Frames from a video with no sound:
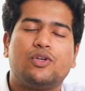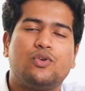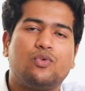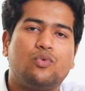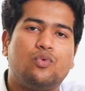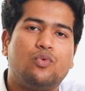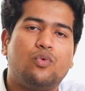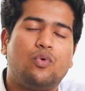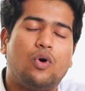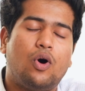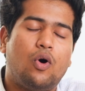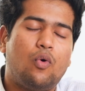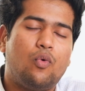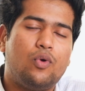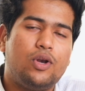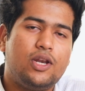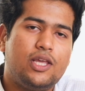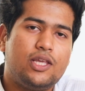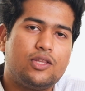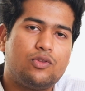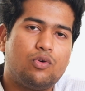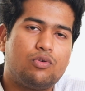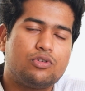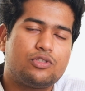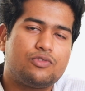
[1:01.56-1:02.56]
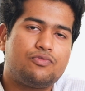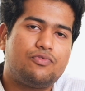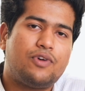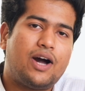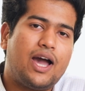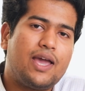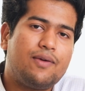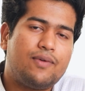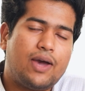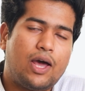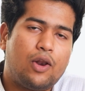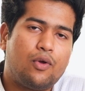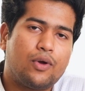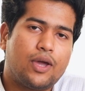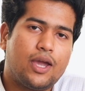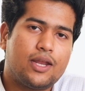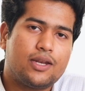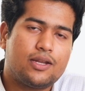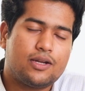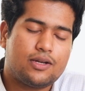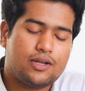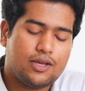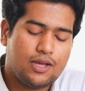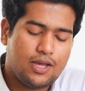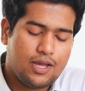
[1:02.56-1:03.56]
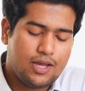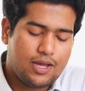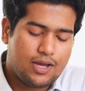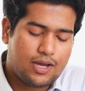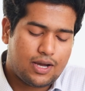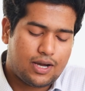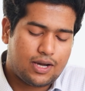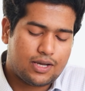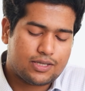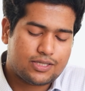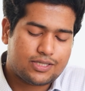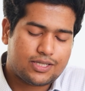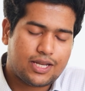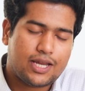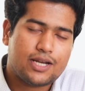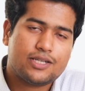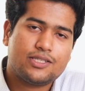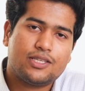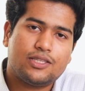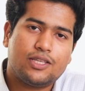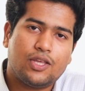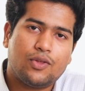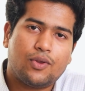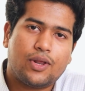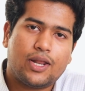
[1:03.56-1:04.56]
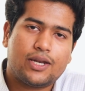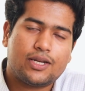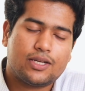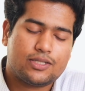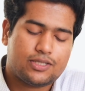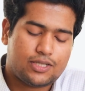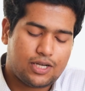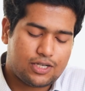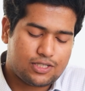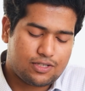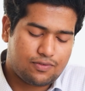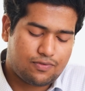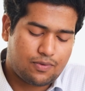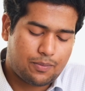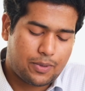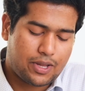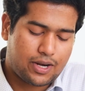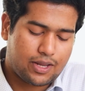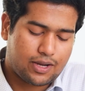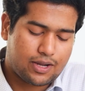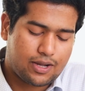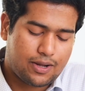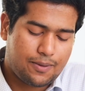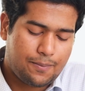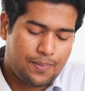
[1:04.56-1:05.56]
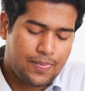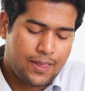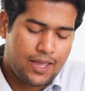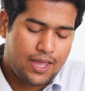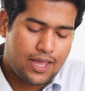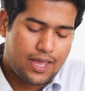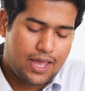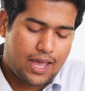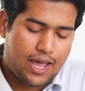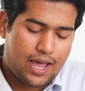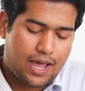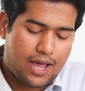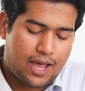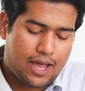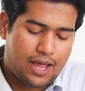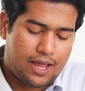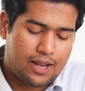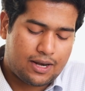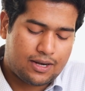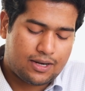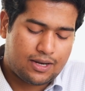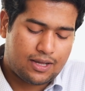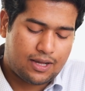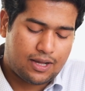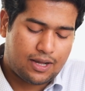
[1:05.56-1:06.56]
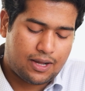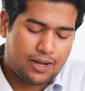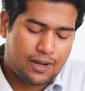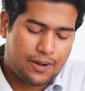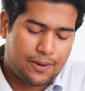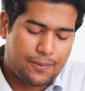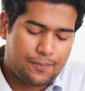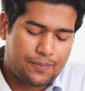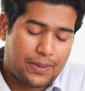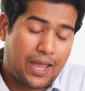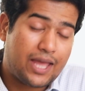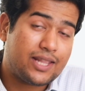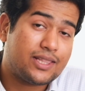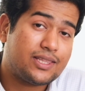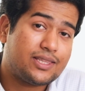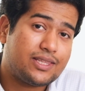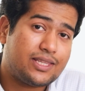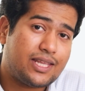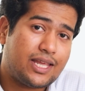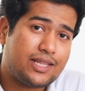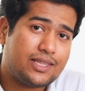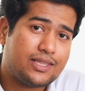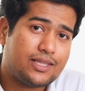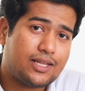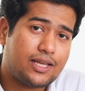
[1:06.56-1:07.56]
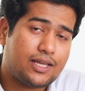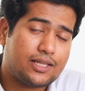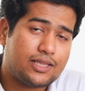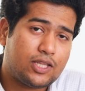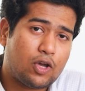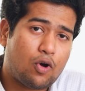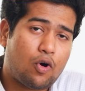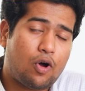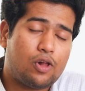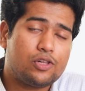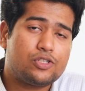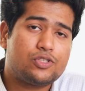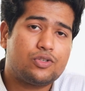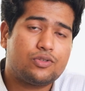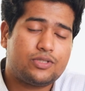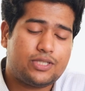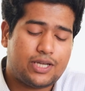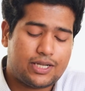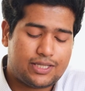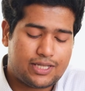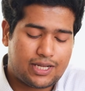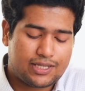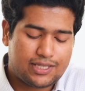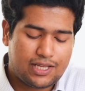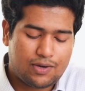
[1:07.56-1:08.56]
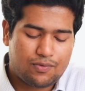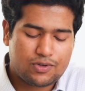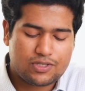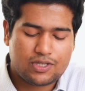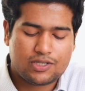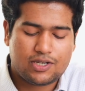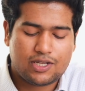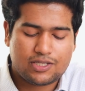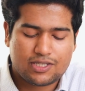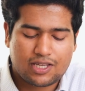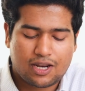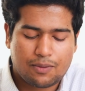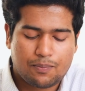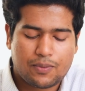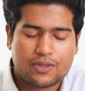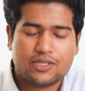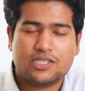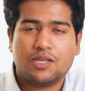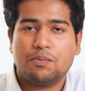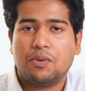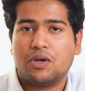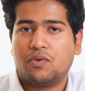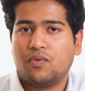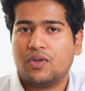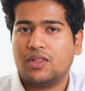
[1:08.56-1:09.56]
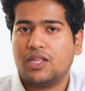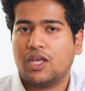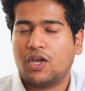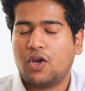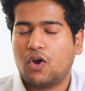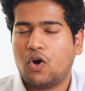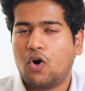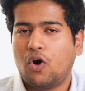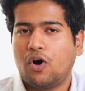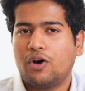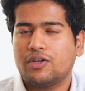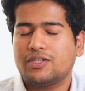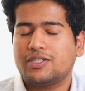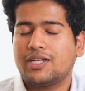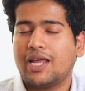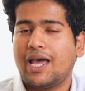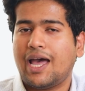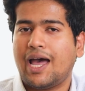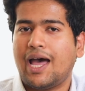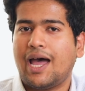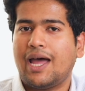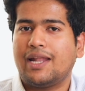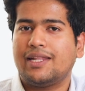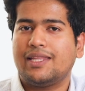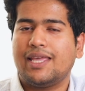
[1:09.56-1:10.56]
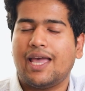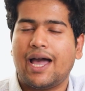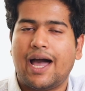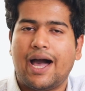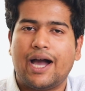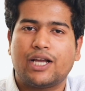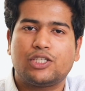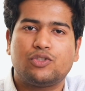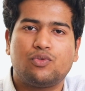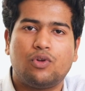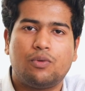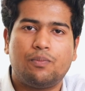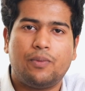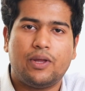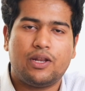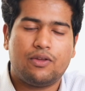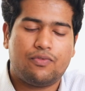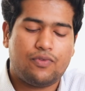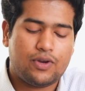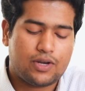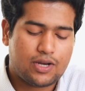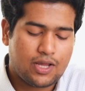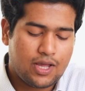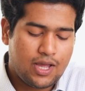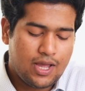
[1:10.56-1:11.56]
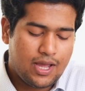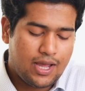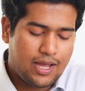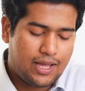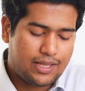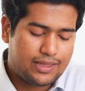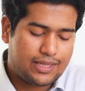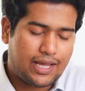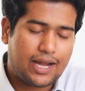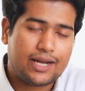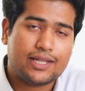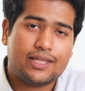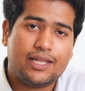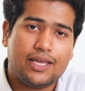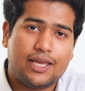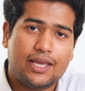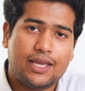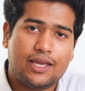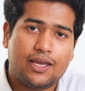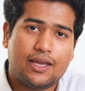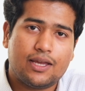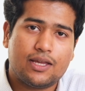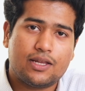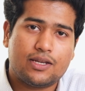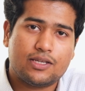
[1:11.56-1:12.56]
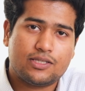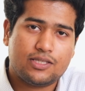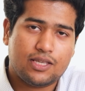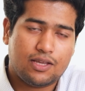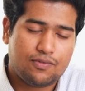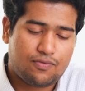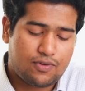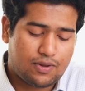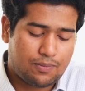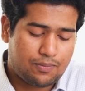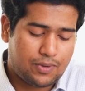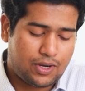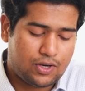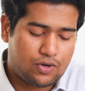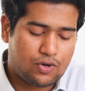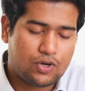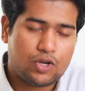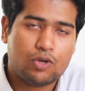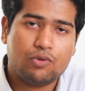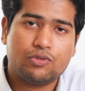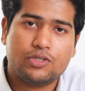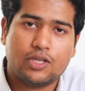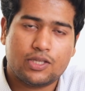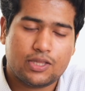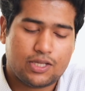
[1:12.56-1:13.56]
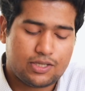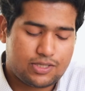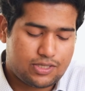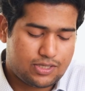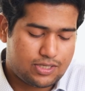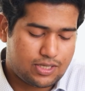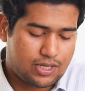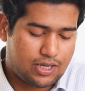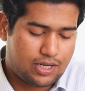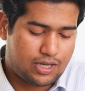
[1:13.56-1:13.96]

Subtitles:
to only those 5 allocated states in the United States of America, and then they also said that there was a discrepancy between the cost and the actual benefit that they received from introducing this